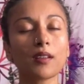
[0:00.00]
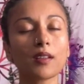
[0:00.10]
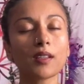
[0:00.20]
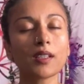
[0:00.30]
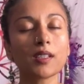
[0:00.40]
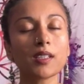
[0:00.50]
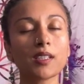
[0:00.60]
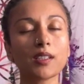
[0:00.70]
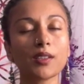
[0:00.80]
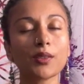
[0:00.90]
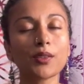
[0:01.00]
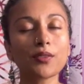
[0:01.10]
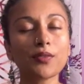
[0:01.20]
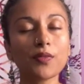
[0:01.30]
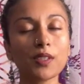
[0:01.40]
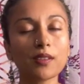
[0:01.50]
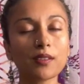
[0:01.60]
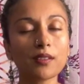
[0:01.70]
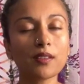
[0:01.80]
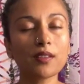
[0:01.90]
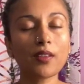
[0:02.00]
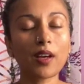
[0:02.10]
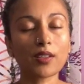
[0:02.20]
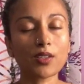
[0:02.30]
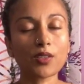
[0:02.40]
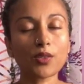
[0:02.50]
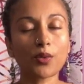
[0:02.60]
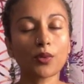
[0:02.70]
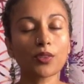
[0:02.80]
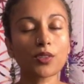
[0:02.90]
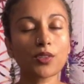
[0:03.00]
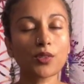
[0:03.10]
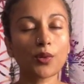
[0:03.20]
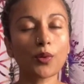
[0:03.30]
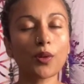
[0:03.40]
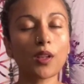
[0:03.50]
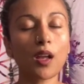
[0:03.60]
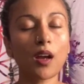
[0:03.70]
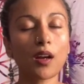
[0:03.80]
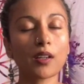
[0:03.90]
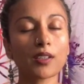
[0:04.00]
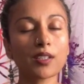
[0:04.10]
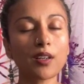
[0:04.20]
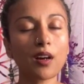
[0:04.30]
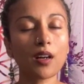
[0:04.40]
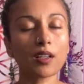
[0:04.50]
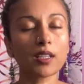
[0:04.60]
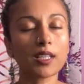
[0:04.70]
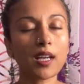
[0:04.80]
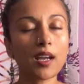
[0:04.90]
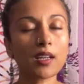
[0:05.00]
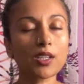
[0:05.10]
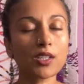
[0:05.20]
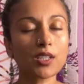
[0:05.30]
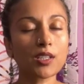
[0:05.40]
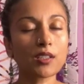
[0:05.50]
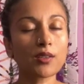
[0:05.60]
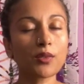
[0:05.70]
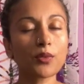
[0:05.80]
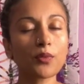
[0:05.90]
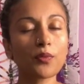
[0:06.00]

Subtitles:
Continue to feel that soul to soul, heart to heart connection